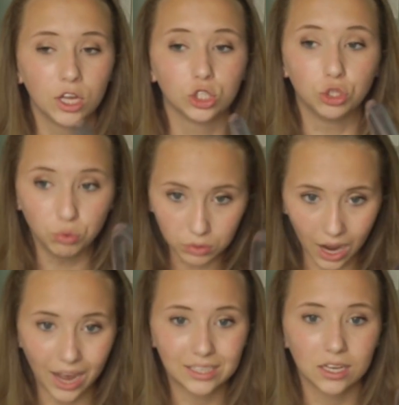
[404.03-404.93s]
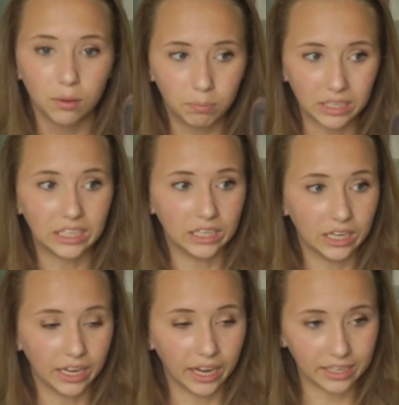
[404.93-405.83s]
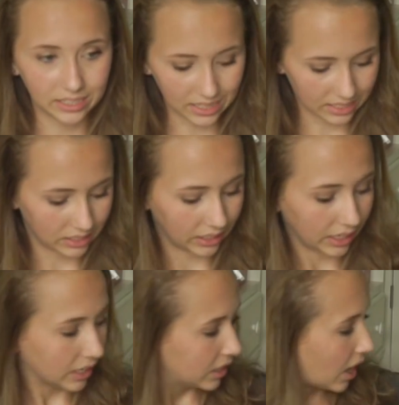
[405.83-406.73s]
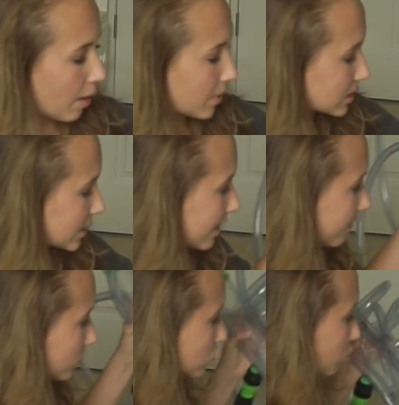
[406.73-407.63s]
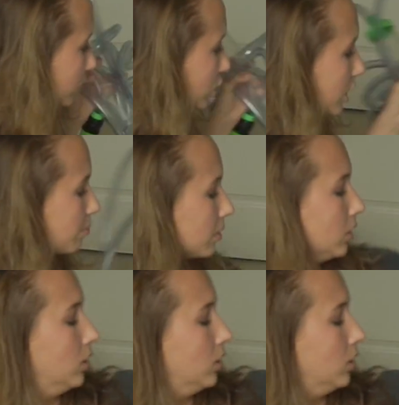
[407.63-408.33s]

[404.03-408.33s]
to not be a necessity. I'm not saying they're super cheap,